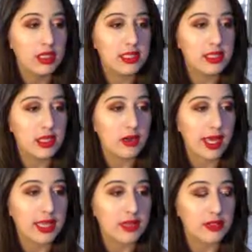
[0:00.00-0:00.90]
This is...
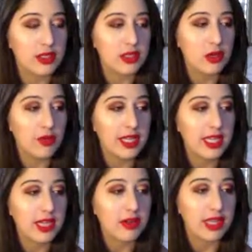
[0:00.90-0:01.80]
Okay, there's
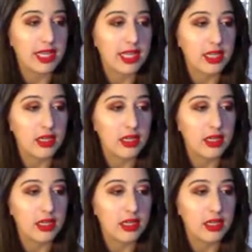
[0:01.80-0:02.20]
nobody here that I